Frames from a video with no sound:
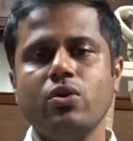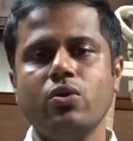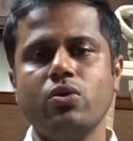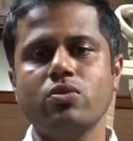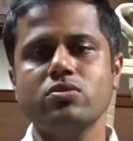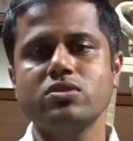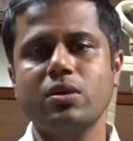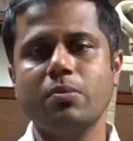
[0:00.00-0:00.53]
due
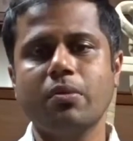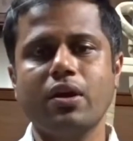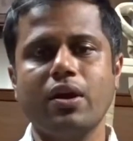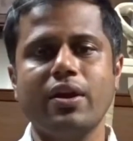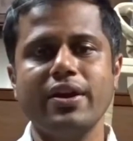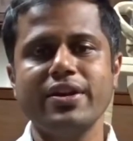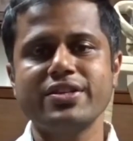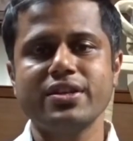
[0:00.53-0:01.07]
to some
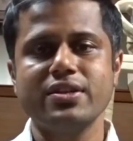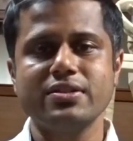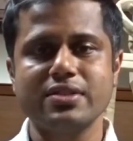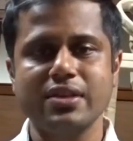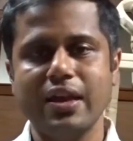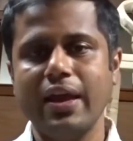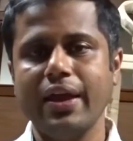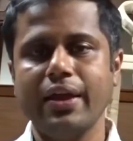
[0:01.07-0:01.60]

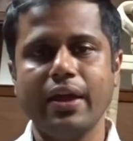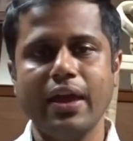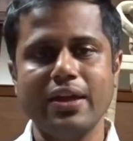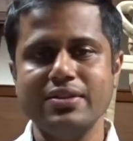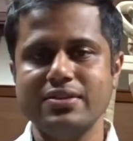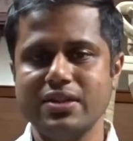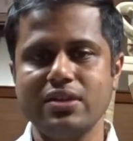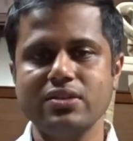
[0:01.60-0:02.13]
conditions like
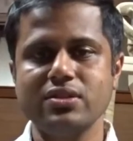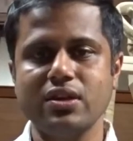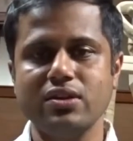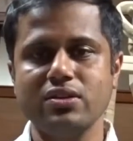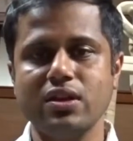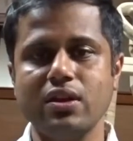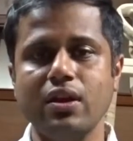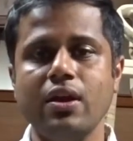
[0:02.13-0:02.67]
cancer
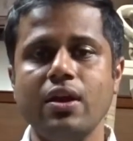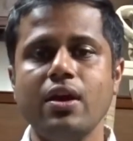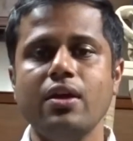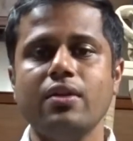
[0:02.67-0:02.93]
surgery,